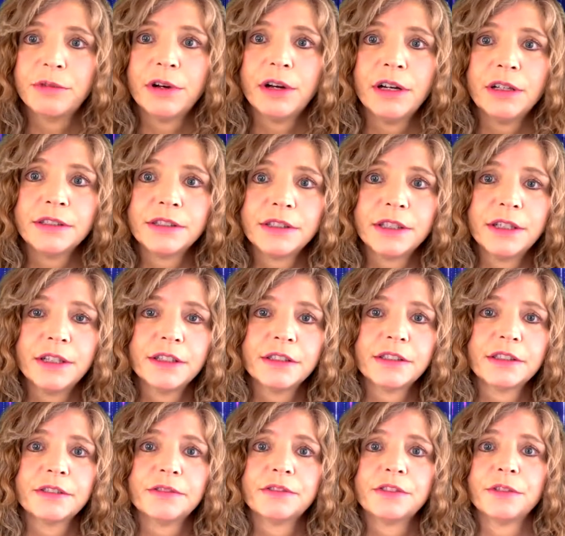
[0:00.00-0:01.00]

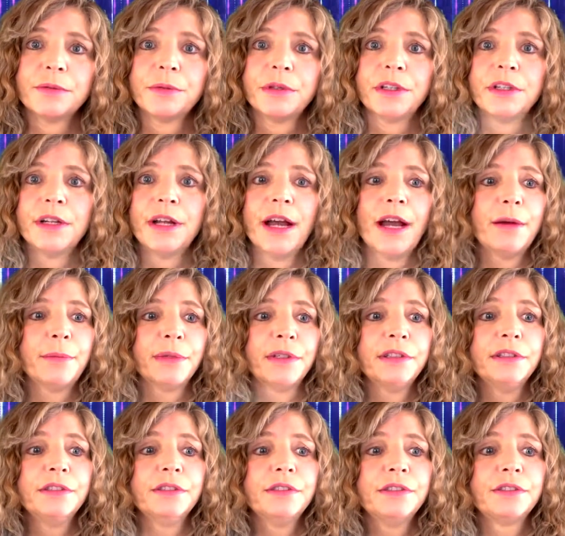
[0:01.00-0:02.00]
process if something
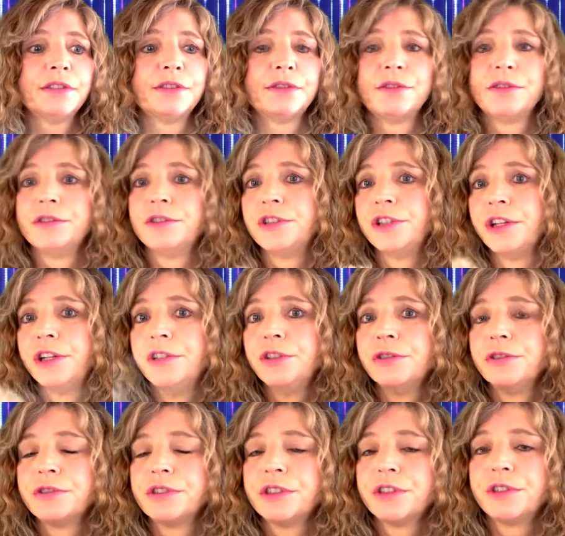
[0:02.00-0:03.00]
happens to change
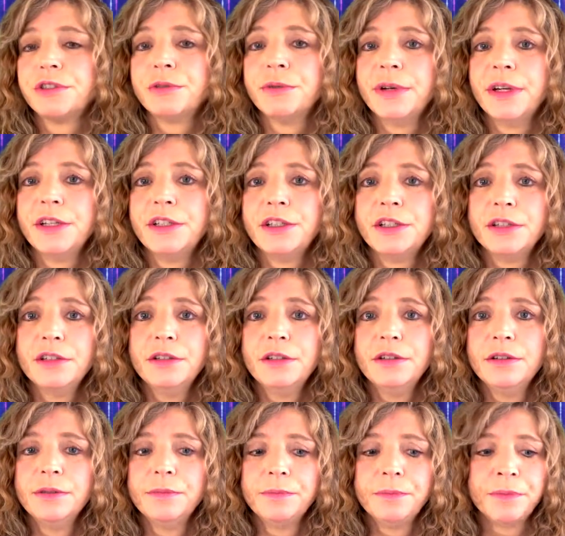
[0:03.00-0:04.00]
your
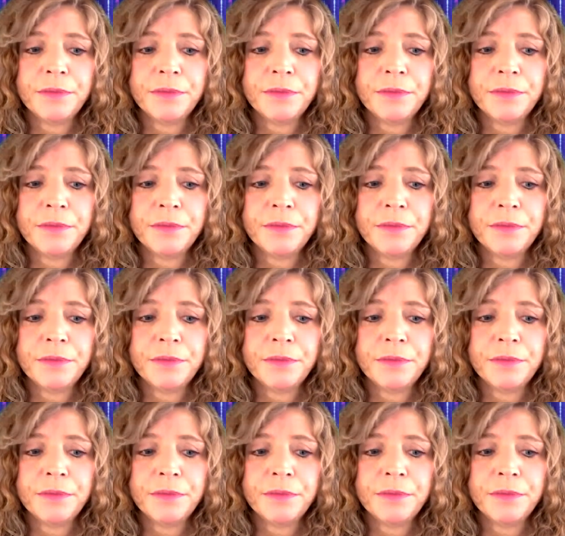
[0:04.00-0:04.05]
situation.